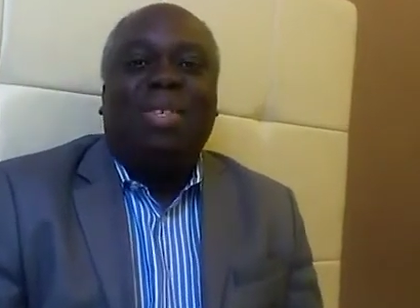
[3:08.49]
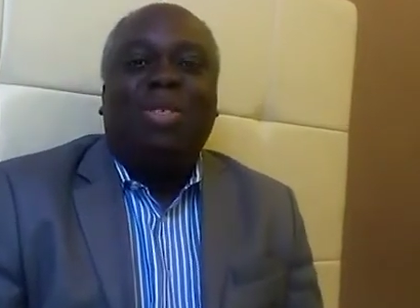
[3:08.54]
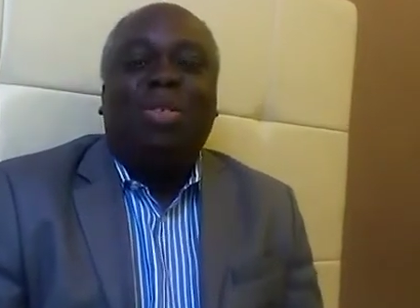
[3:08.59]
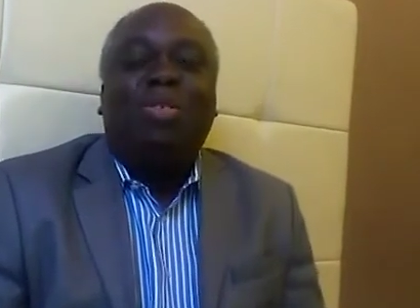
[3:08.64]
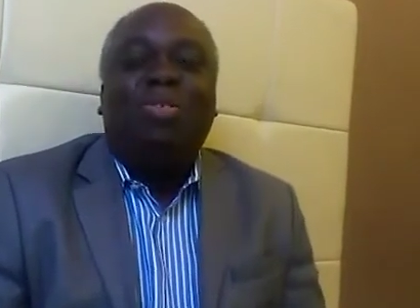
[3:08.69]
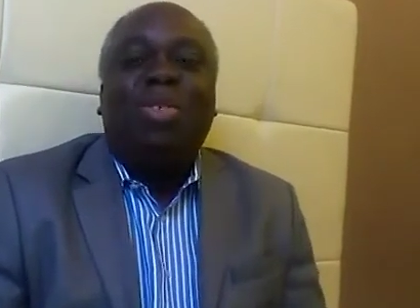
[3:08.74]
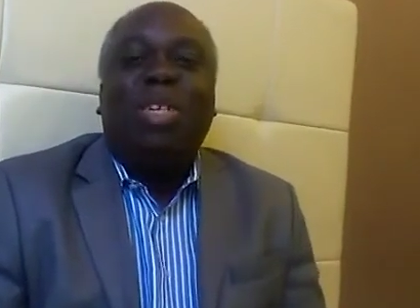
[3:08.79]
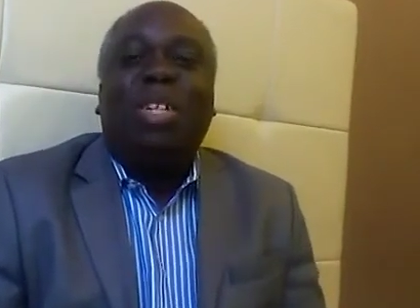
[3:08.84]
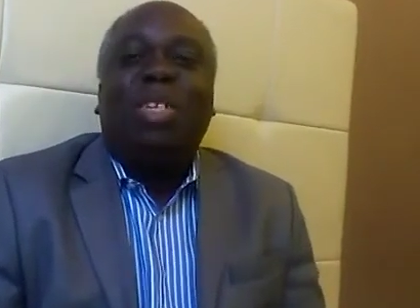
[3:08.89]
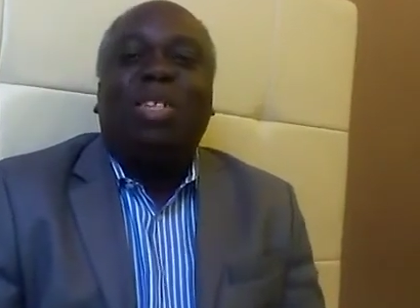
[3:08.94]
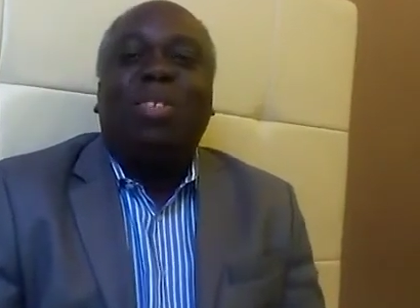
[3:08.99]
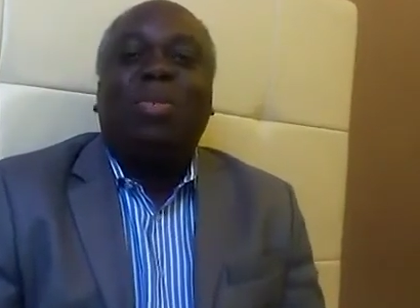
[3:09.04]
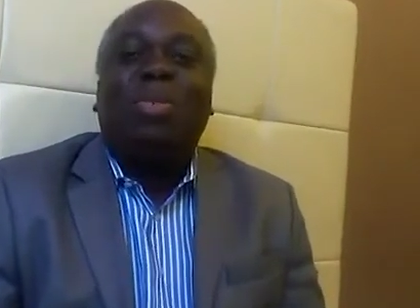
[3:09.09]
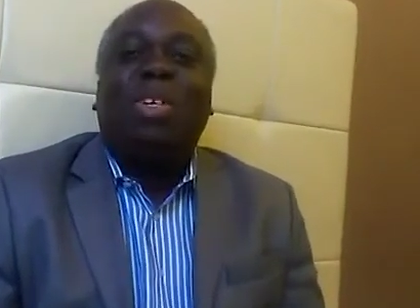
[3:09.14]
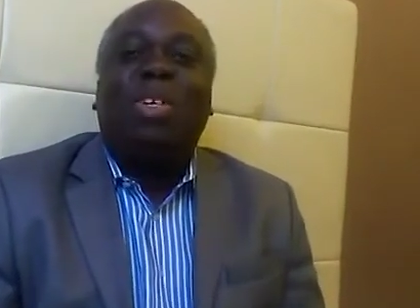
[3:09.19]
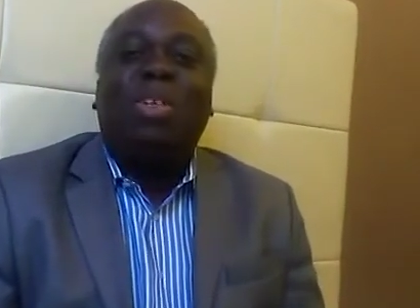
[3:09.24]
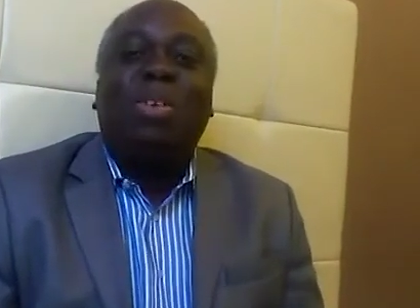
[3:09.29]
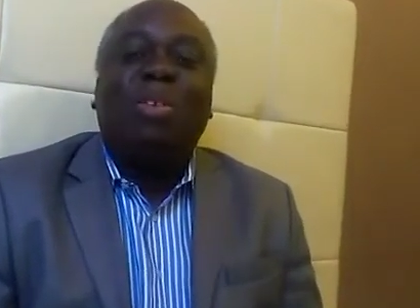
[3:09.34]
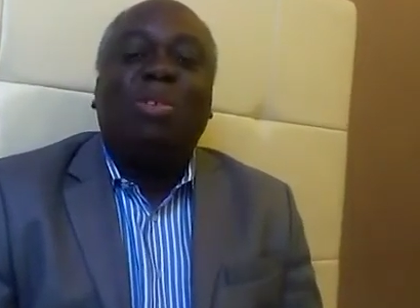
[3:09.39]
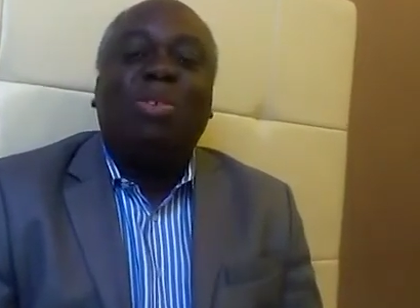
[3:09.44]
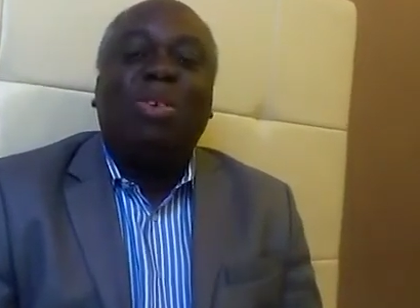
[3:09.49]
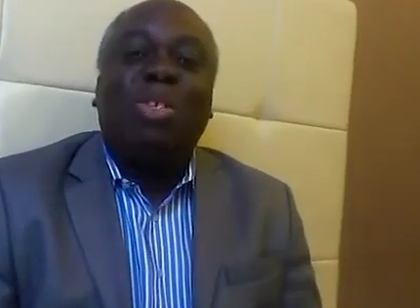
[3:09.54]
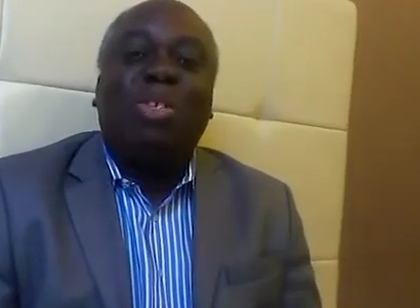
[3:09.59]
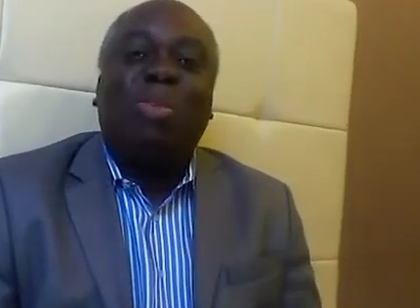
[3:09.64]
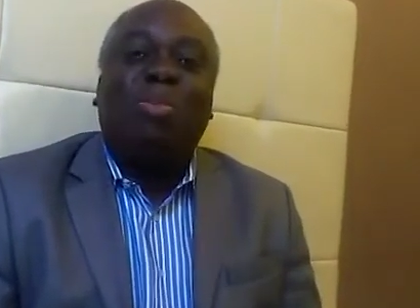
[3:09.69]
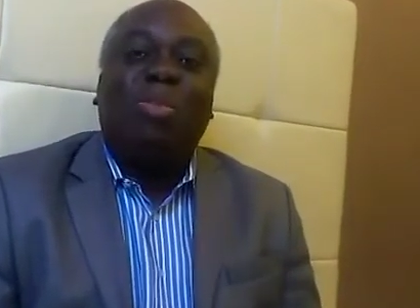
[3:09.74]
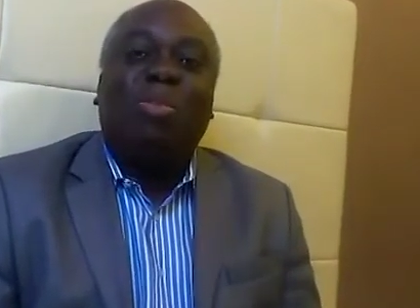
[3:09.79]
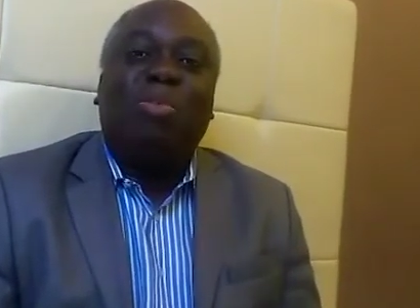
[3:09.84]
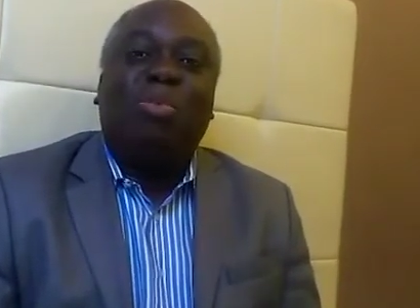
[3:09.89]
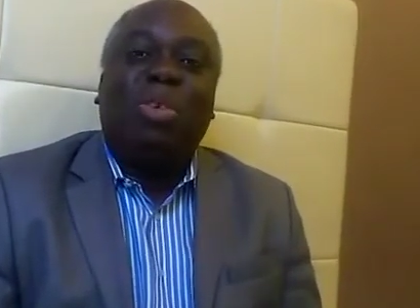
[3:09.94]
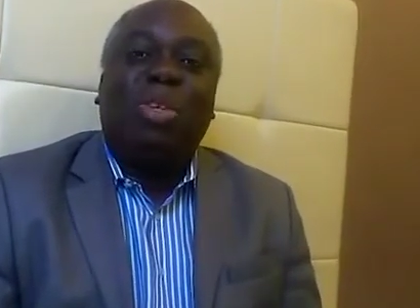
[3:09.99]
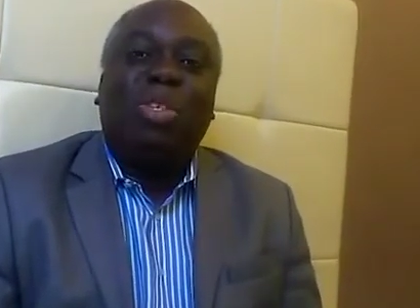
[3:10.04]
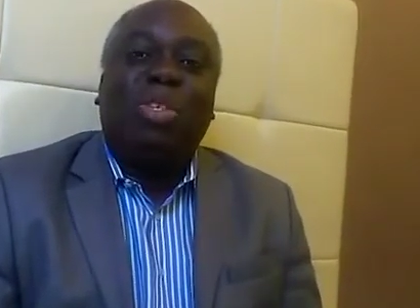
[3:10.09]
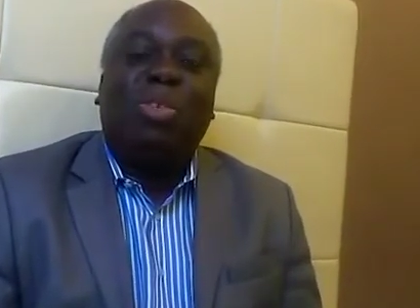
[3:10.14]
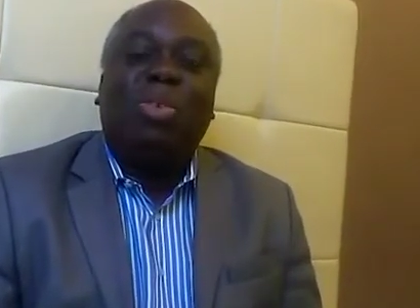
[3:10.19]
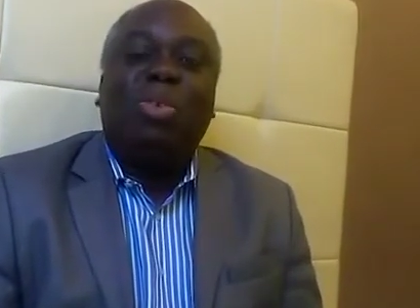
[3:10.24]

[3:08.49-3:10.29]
The objectives are not going to be reached.